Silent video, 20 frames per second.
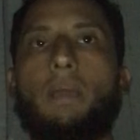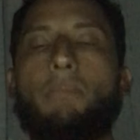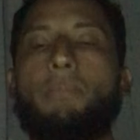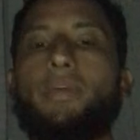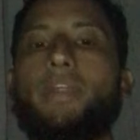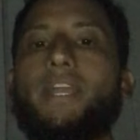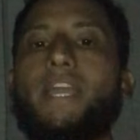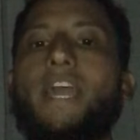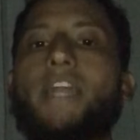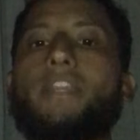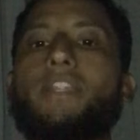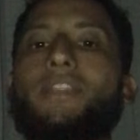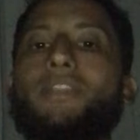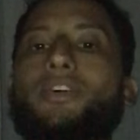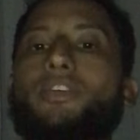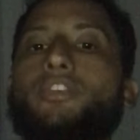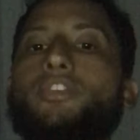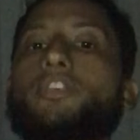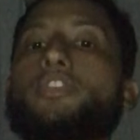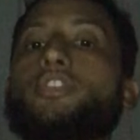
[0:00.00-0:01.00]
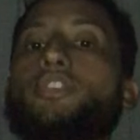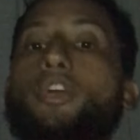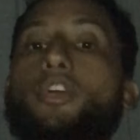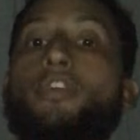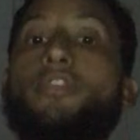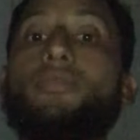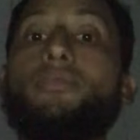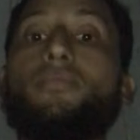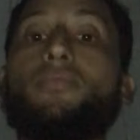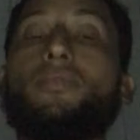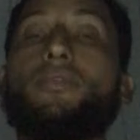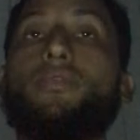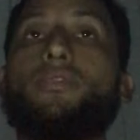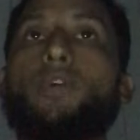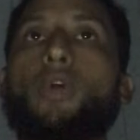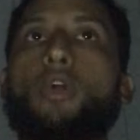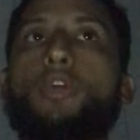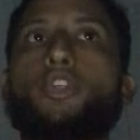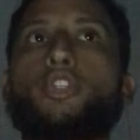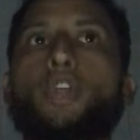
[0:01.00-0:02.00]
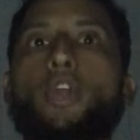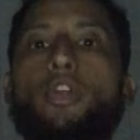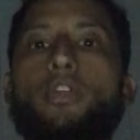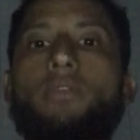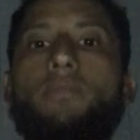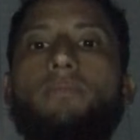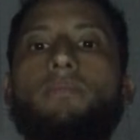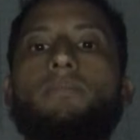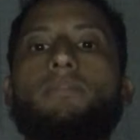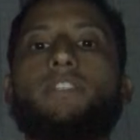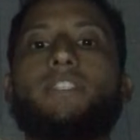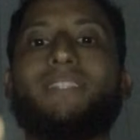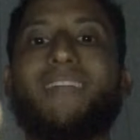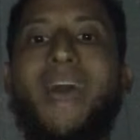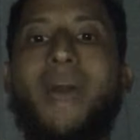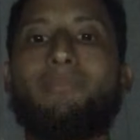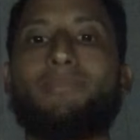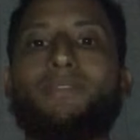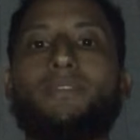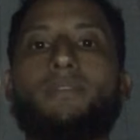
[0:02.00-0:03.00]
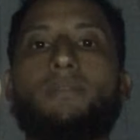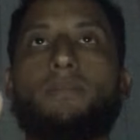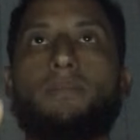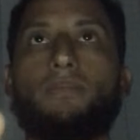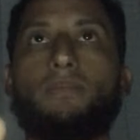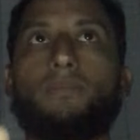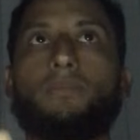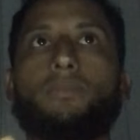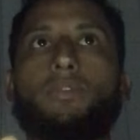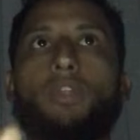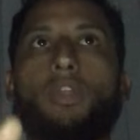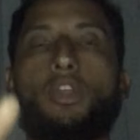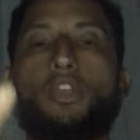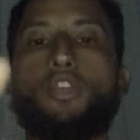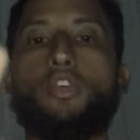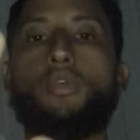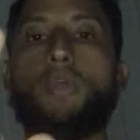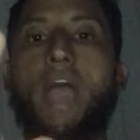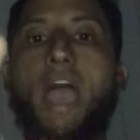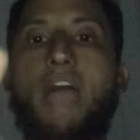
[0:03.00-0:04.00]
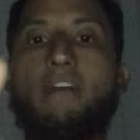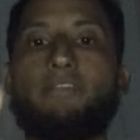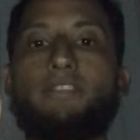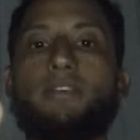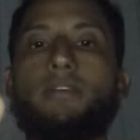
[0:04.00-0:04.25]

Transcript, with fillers: But again, there's a certain there are certain steps you have